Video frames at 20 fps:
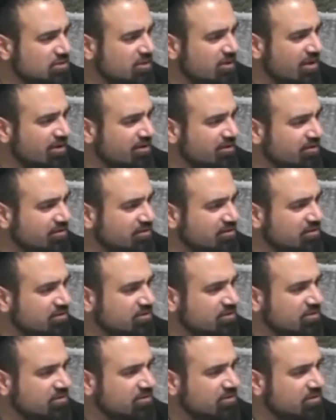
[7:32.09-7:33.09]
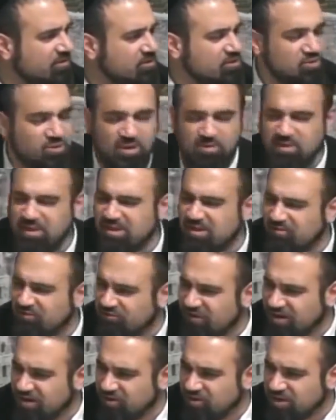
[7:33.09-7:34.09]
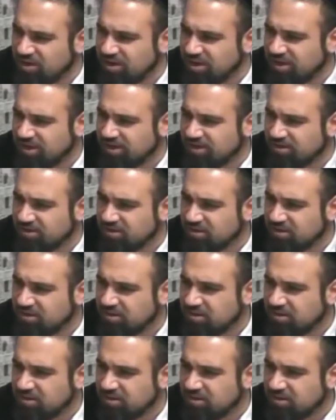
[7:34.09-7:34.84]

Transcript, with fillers: Your Honor. He goes, What do you mean they're fighting who you're going to kill?